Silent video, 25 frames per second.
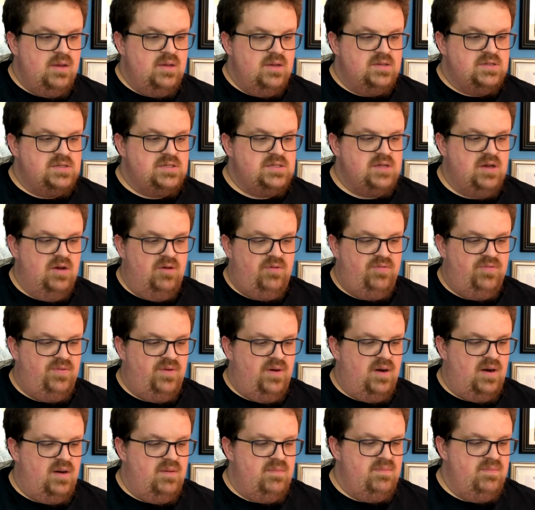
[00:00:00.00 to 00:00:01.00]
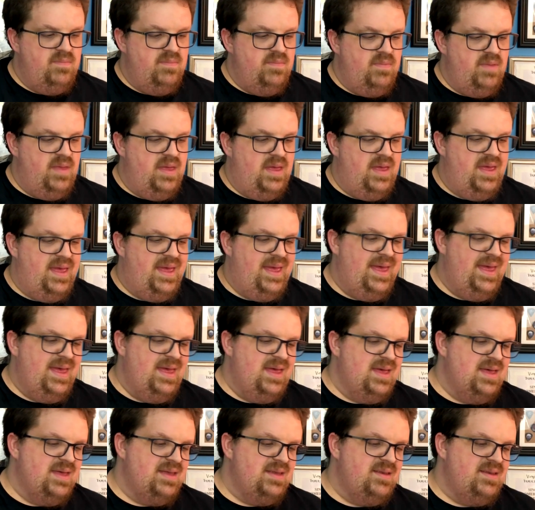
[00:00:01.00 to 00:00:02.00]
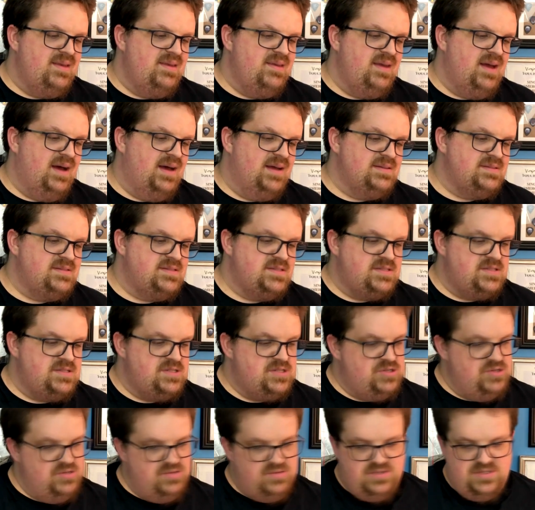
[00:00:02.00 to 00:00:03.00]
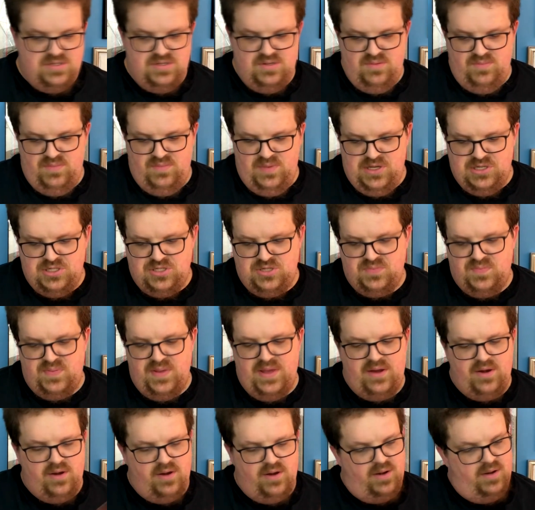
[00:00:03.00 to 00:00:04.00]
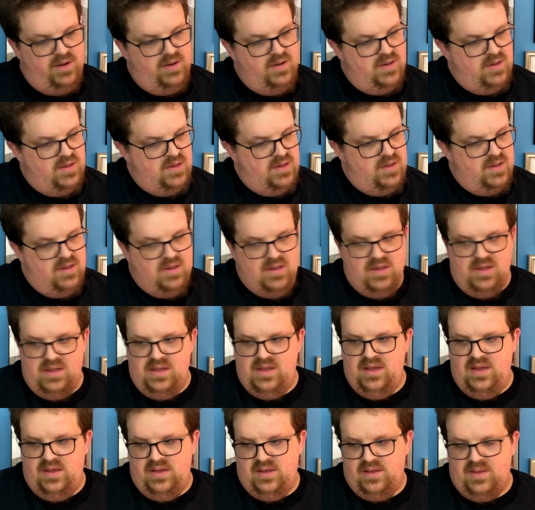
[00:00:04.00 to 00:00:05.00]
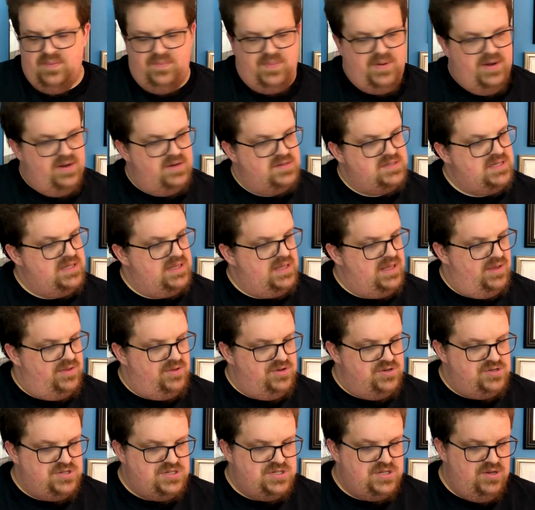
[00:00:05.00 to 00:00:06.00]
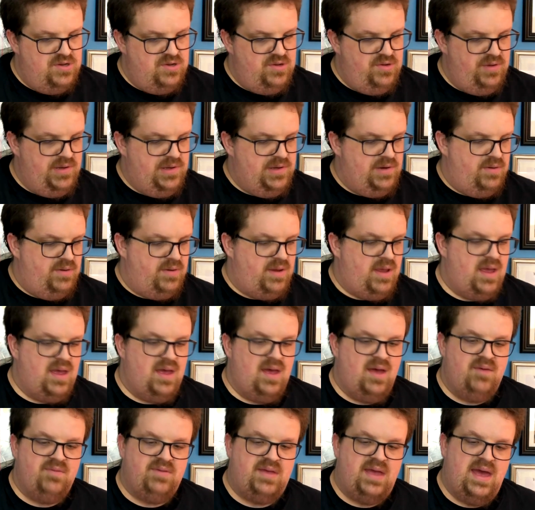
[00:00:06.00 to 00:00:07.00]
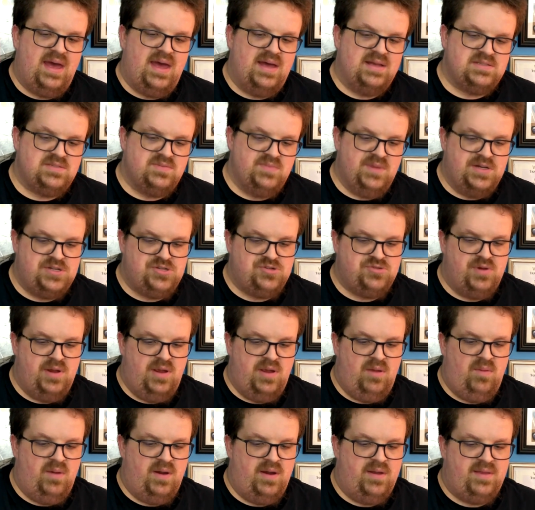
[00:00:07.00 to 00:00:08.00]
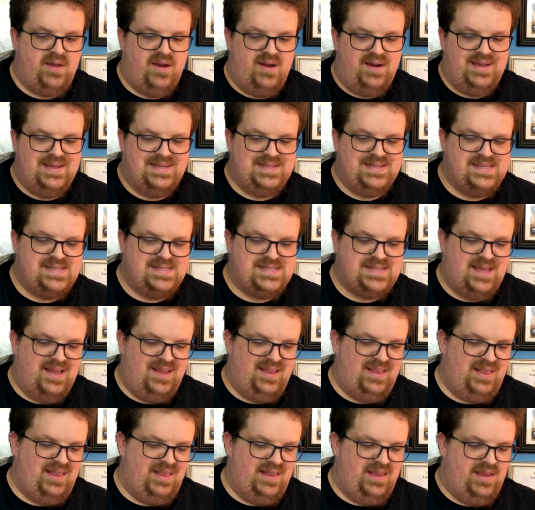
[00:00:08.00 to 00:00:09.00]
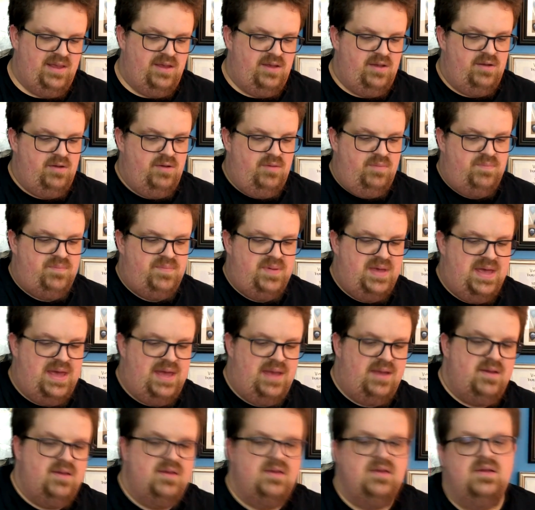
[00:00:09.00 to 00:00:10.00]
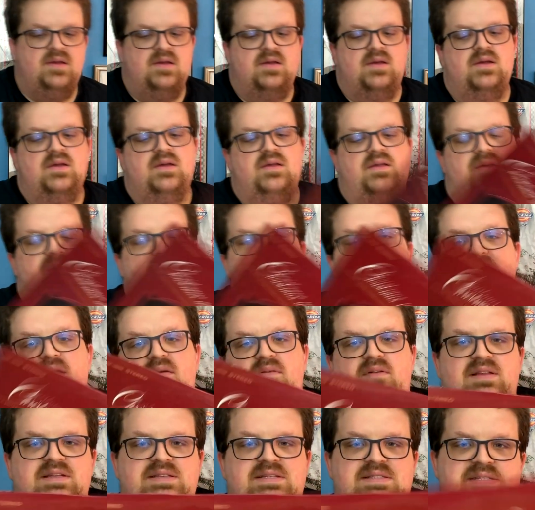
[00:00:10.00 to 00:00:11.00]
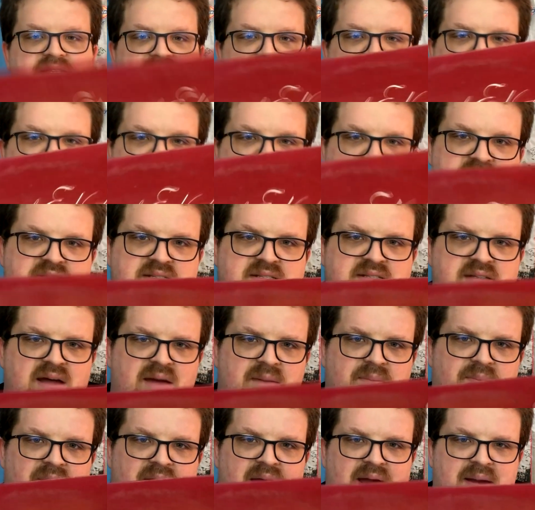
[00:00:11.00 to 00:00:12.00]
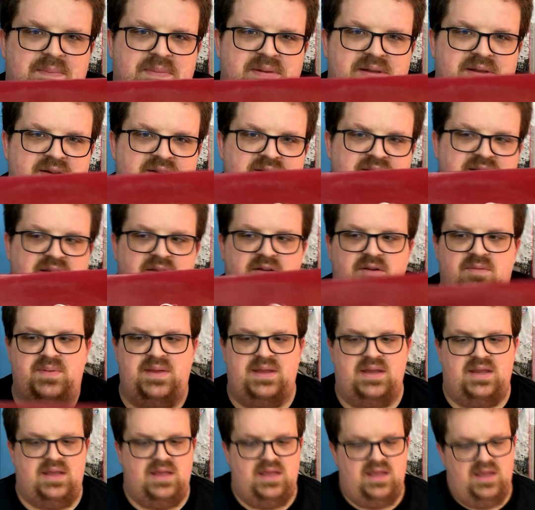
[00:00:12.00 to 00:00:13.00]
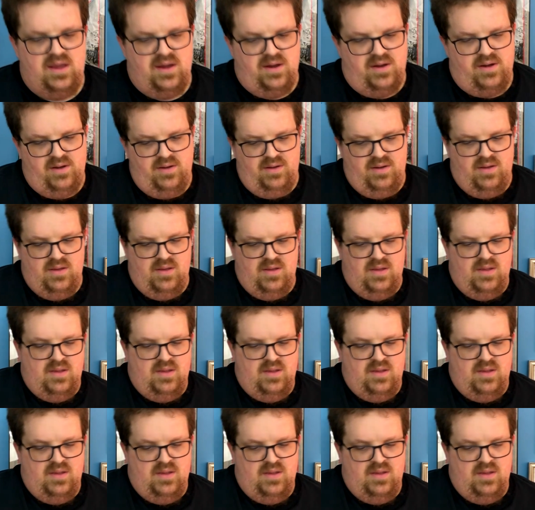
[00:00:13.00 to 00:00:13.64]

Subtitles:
So far, not too much better. Compared to the other two, you don't have as much ring wear. There is a little bit. You can't really see it because it's not black, but there is a little bit here.